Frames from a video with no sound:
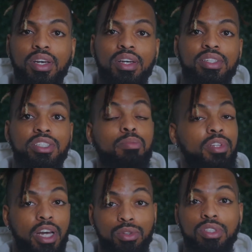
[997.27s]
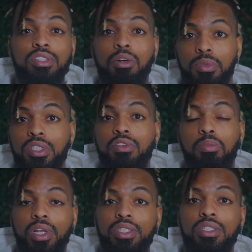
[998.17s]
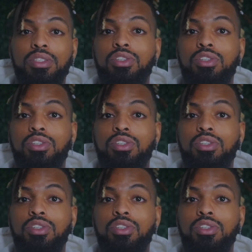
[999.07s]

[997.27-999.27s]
something else is coming to replace it.